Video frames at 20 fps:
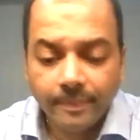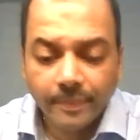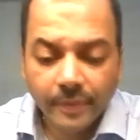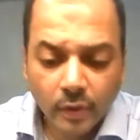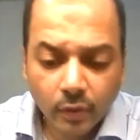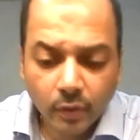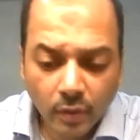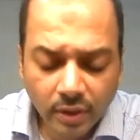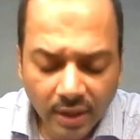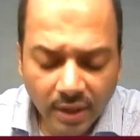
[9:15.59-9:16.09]

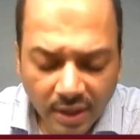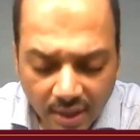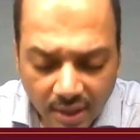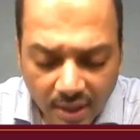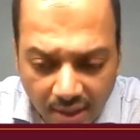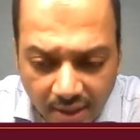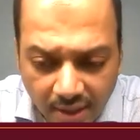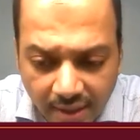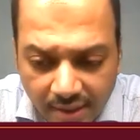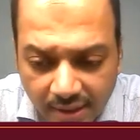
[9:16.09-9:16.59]
You'll
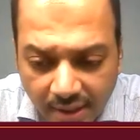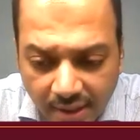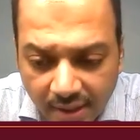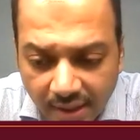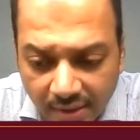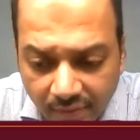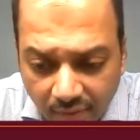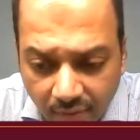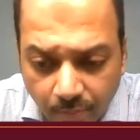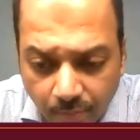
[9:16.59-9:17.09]
recollect
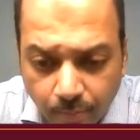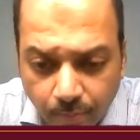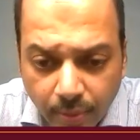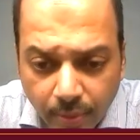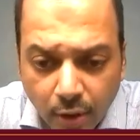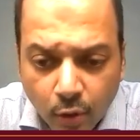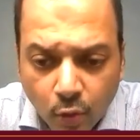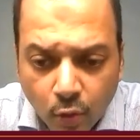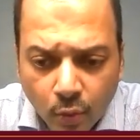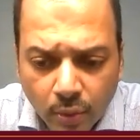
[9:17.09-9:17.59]
that even
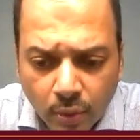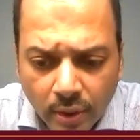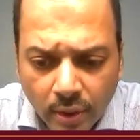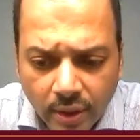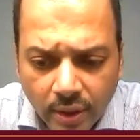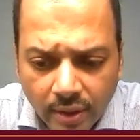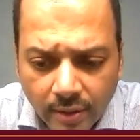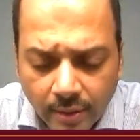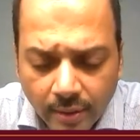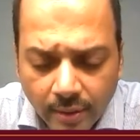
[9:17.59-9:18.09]

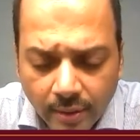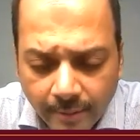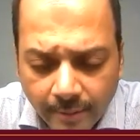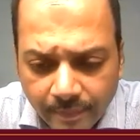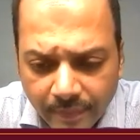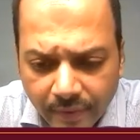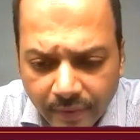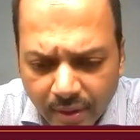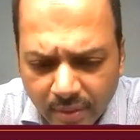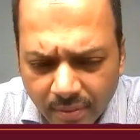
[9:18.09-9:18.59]

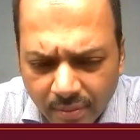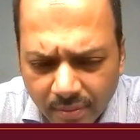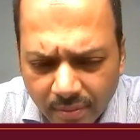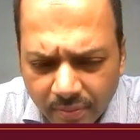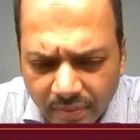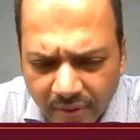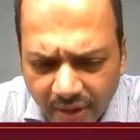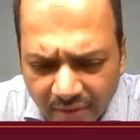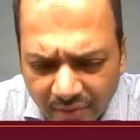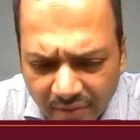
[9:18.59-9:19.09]

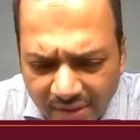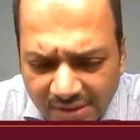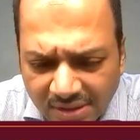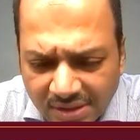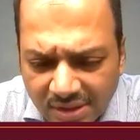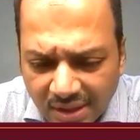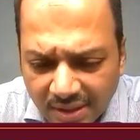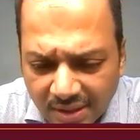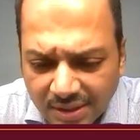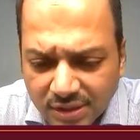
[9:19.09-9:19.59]
pre-COVID, we had a very
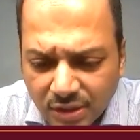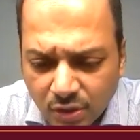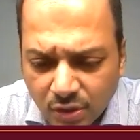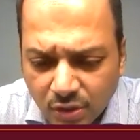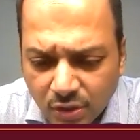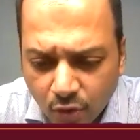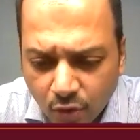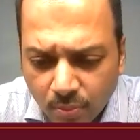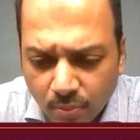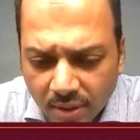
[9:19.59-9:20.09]
sluggish
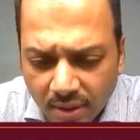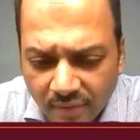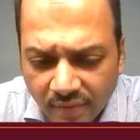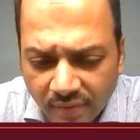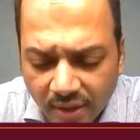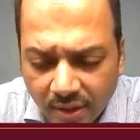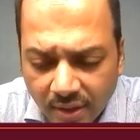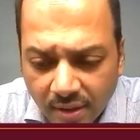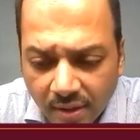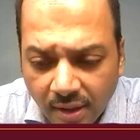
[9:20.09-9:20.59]
economy. In
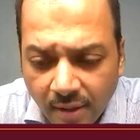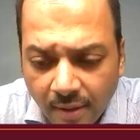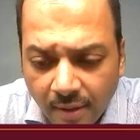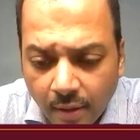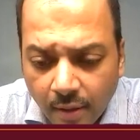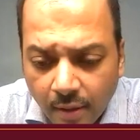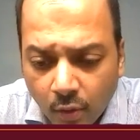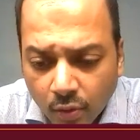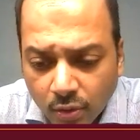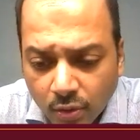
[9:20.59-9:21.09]
fact,
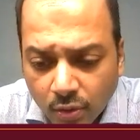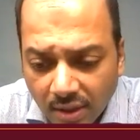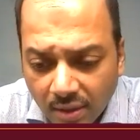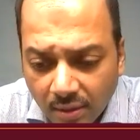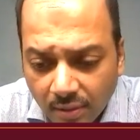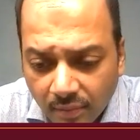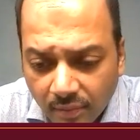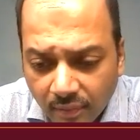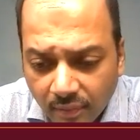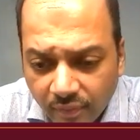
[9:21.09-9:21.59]
over
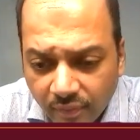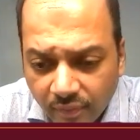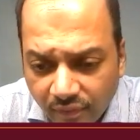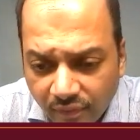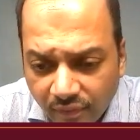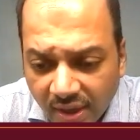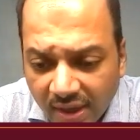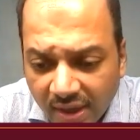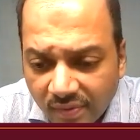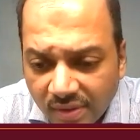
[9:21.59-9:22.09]
the
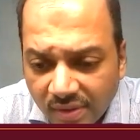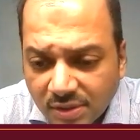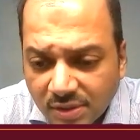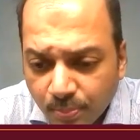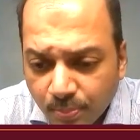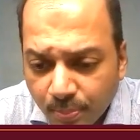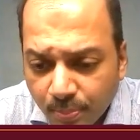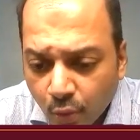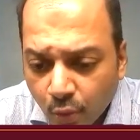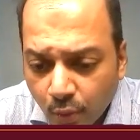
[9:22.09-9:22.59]
5 years
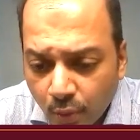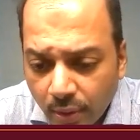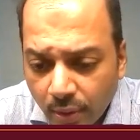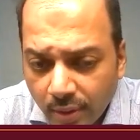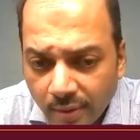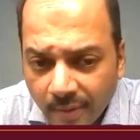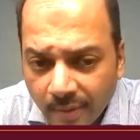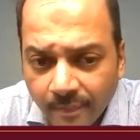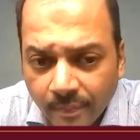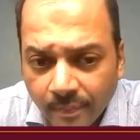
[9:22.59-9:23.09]

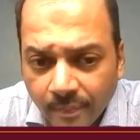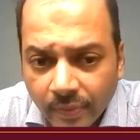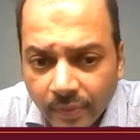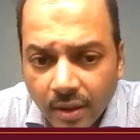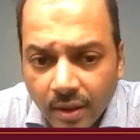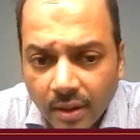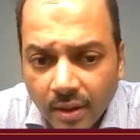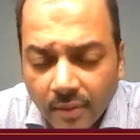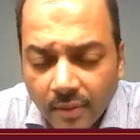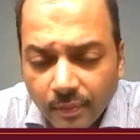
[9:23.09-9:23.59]
pre-COVID,
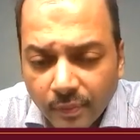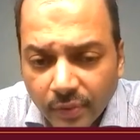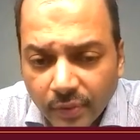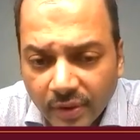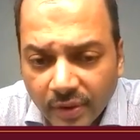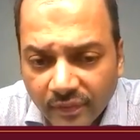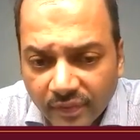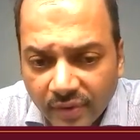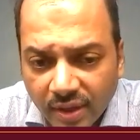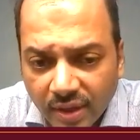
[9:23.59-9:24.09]

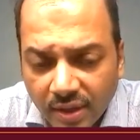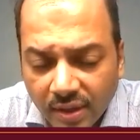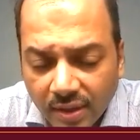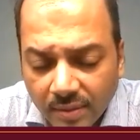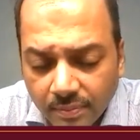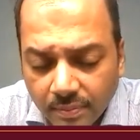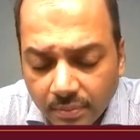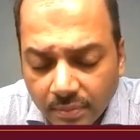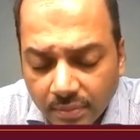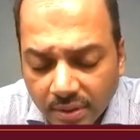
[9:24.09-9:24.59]

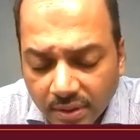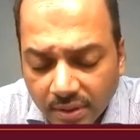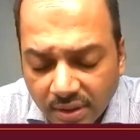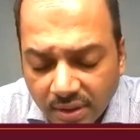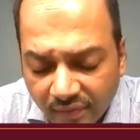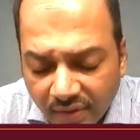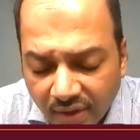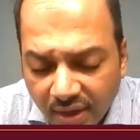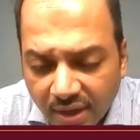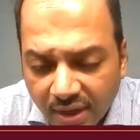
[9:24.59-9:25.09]
the
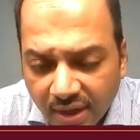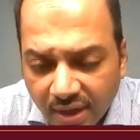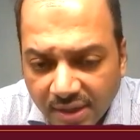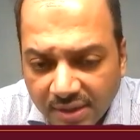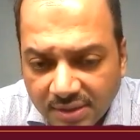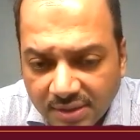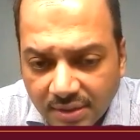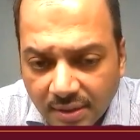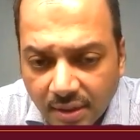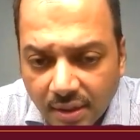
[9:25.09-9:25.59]
Nifty
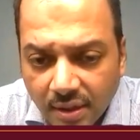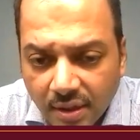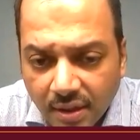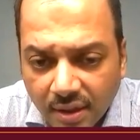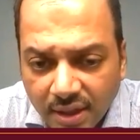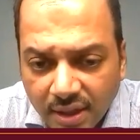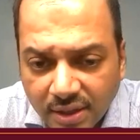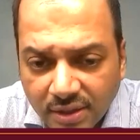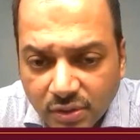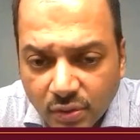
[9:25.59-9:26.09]
index
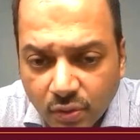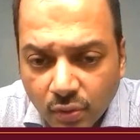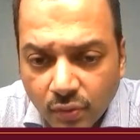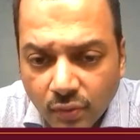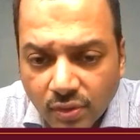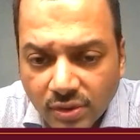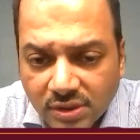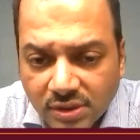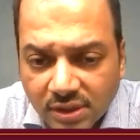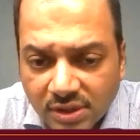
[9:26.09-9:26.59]
earnings growth
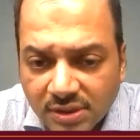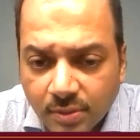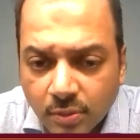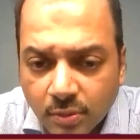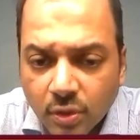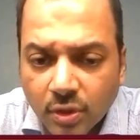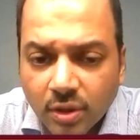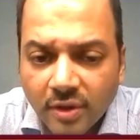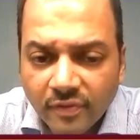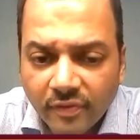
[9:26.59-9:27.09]
was just
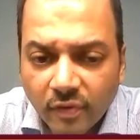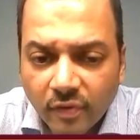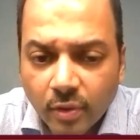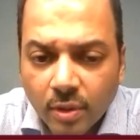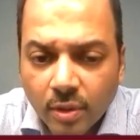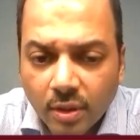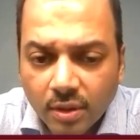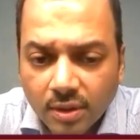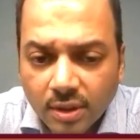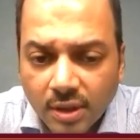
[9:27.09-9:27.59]
about
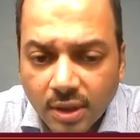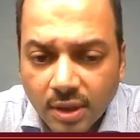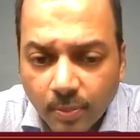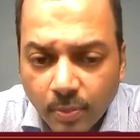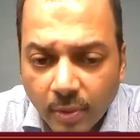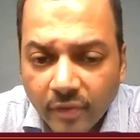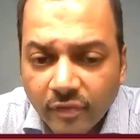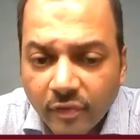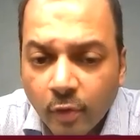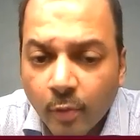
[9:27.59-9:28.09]

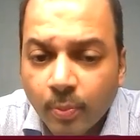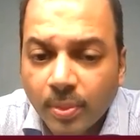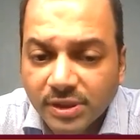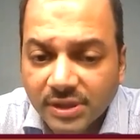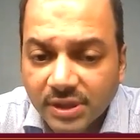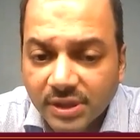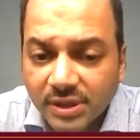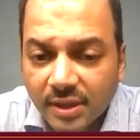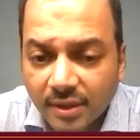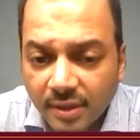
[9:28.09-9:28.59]

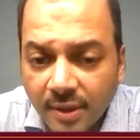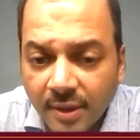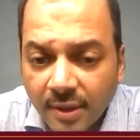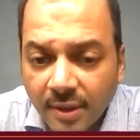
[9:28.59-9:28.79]
3.4%.